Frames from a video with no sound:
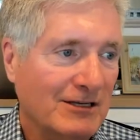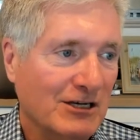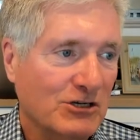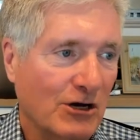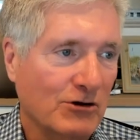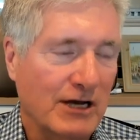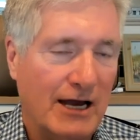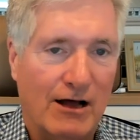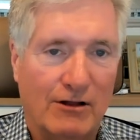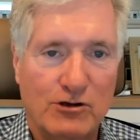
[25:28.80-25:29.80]
just shows you
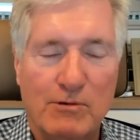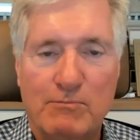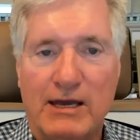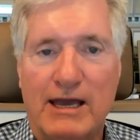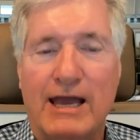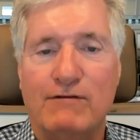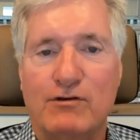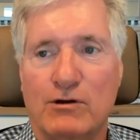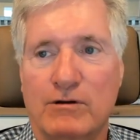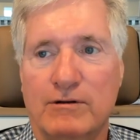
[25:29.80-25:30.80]
how human
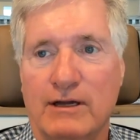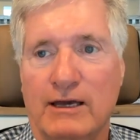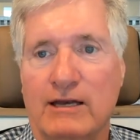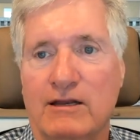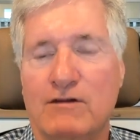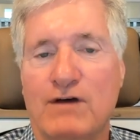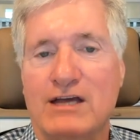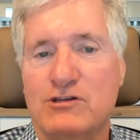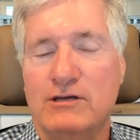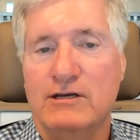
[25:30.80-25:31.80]
behavior and
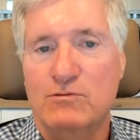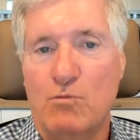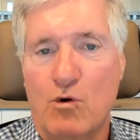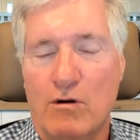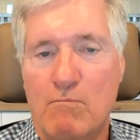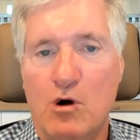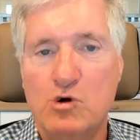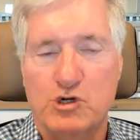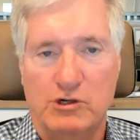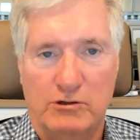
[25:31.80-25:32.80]
investing is more
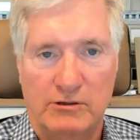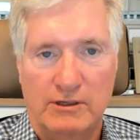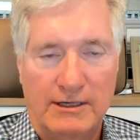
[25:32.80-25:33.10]
emotional,